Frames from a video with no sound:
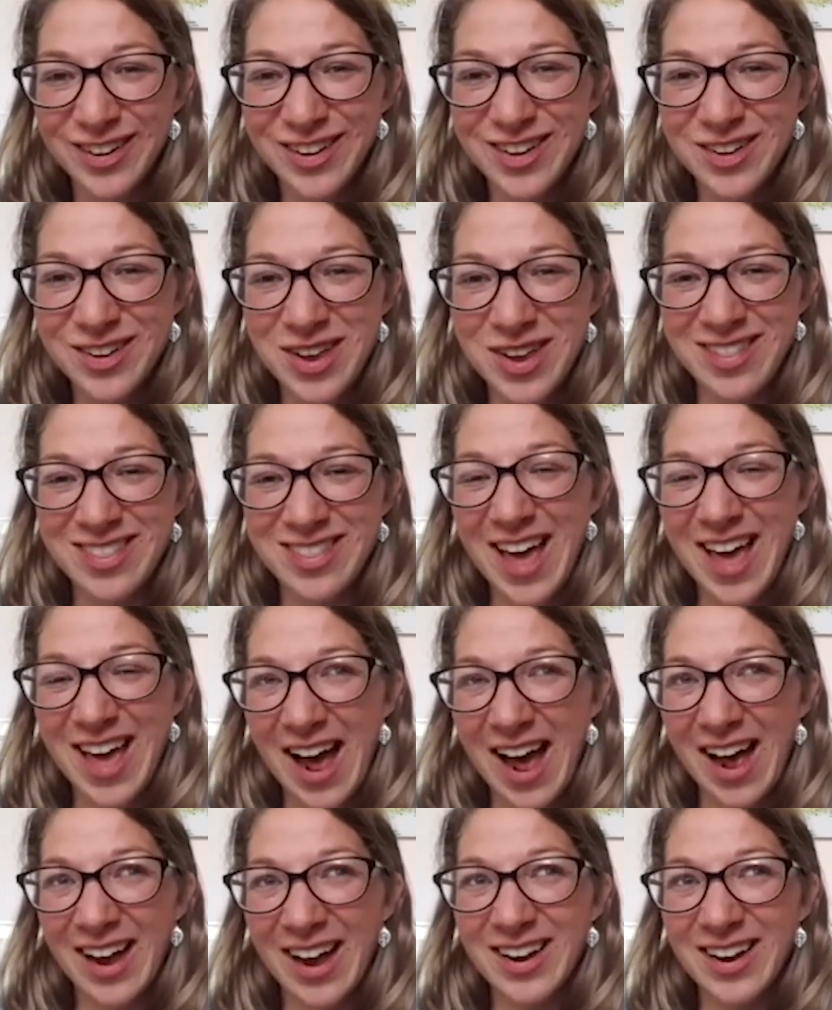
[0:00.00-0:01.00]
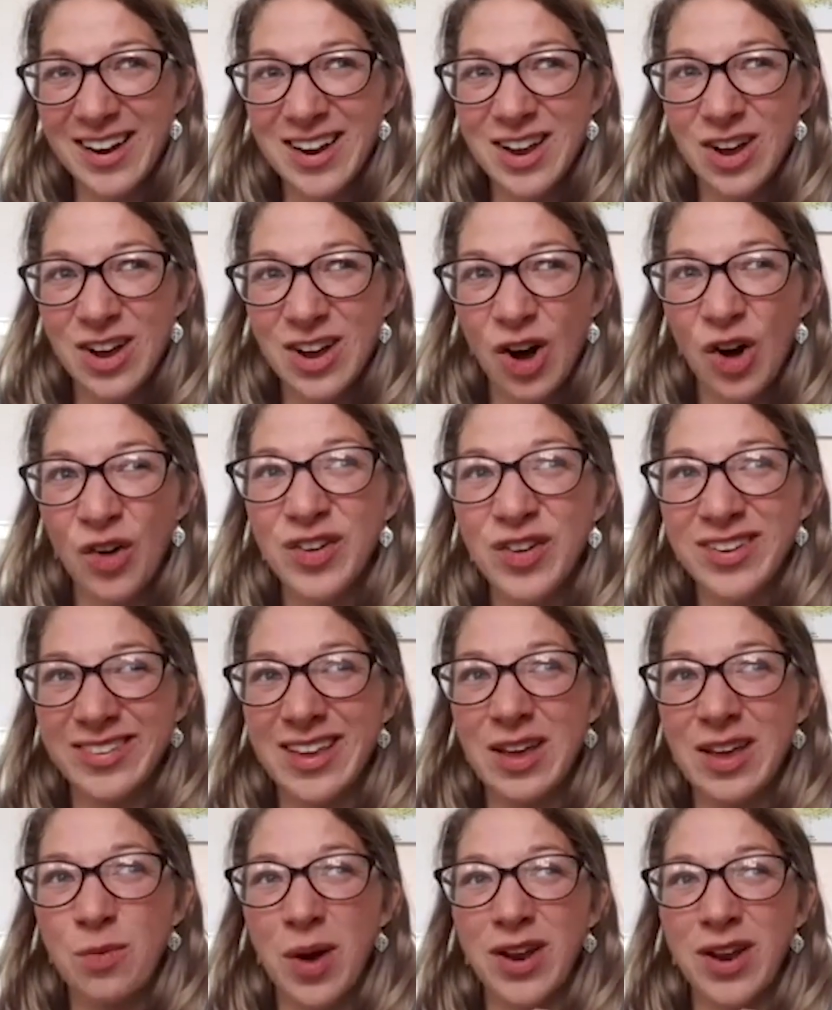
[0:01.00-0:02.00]
in that
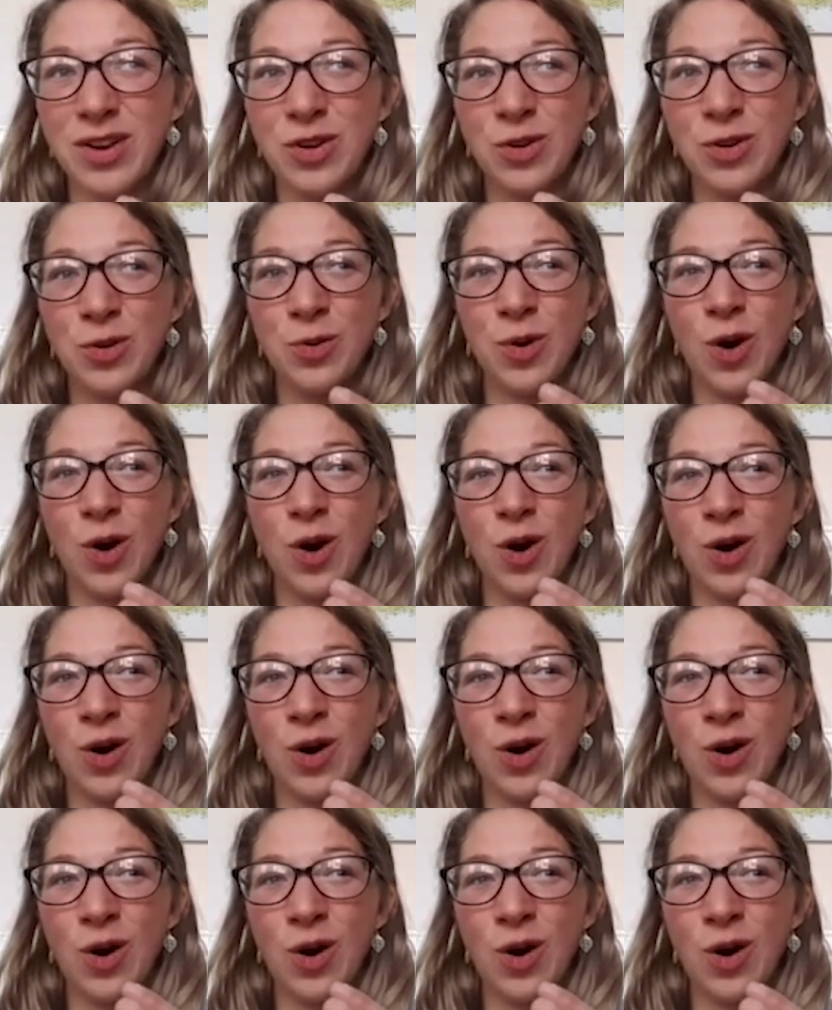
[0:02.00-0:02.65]
obviously when you